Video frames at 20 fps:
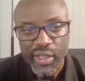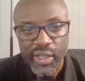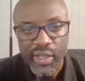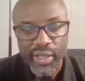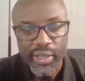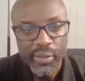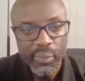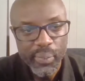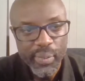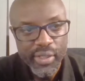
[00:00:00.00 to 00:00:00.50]

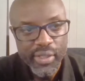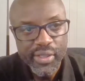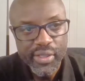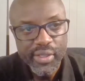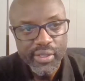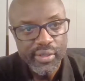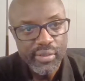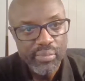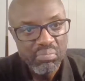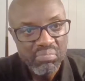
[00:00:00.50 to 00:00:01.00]

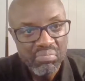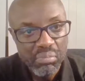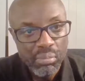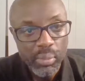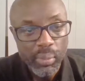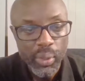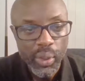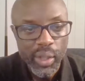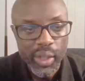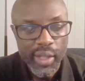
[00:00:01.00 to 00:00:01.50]
Otherwise,
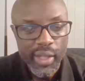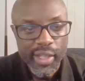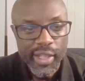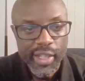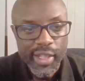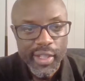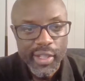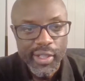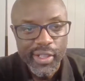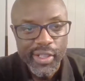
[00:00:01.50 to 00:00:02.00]

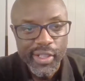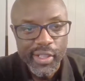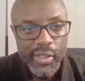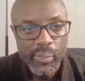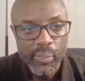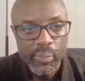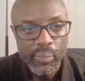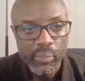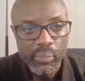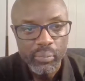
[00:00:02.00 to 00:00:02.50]

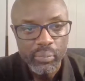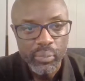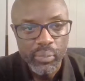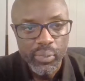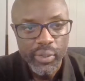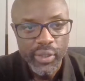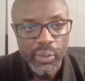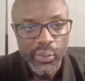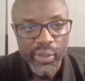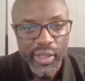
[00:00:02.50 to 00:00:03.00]
um,
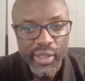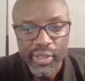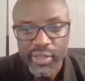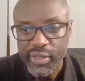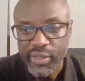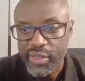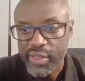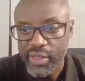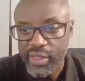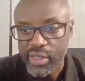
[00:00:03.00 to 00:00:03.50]
the
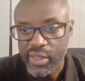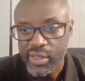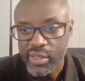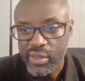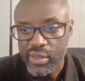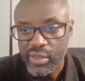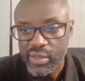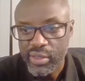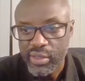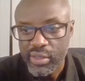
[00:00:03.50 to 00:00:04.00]
reality
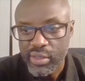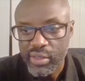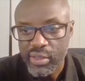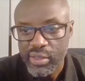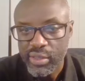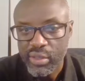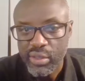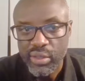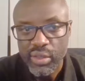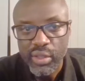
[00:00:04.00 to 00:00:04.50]
is
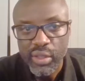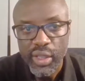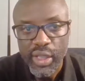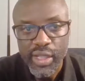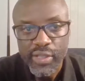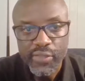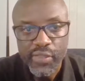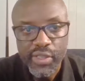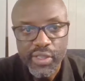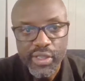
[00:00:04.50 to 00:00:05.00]

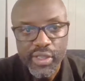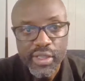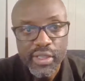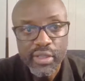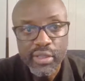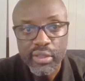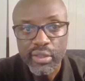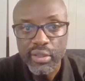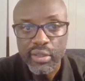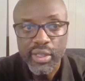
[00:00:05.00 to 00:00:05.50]
I've
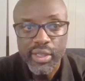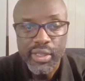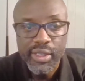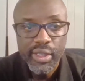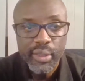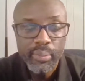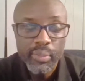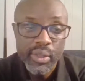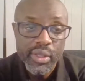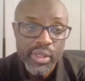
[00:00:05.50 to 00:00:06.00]
seen
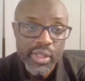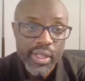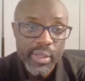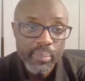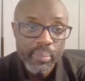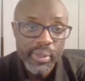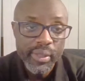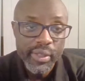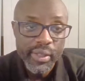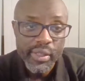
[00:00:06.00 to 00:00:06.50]
established
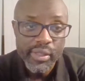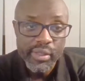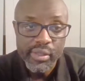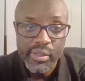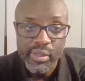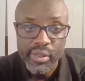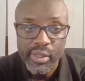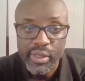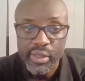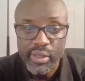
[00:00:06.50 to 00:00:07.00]

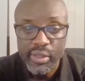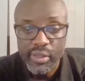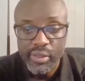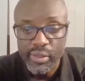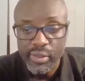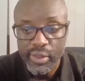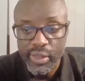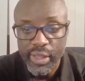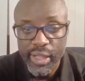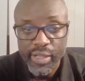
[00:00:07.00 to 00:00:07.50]
companies
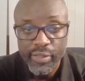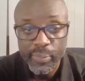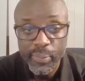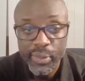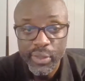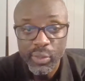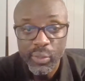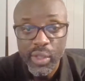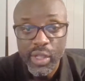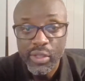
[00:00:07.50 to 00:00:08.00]
that have
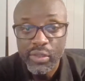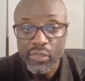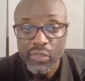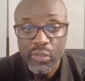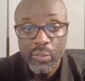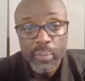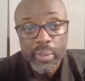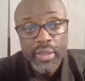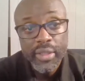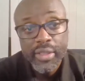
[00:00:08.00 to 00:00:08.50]
been around
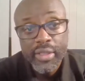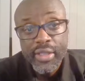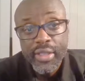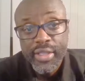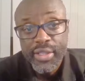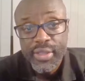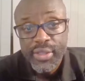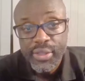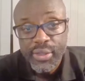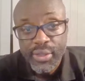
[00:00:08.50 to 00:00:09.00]
for many
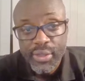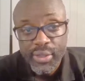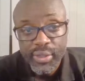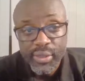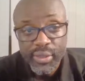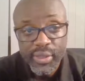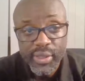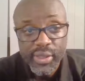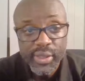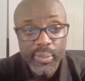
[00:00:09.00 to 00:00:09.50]
years
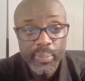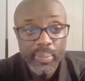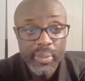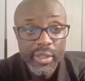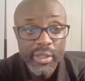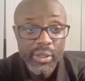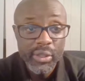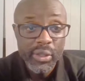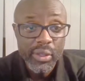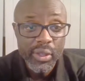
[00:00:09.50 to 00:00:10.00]

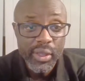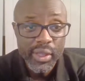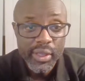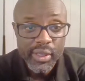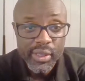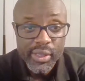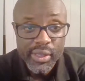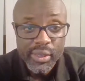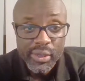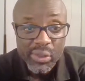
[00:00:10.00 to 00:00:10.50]
disappear, and
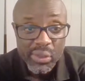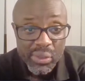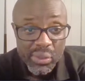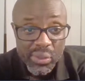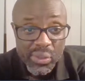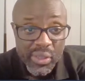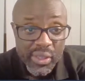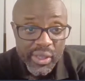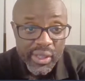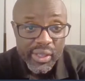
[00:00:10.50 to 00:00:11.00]
it's not to
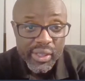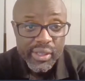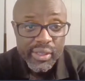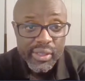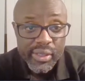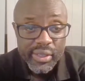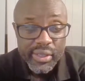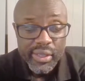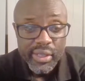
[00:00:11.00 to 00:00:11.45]
say that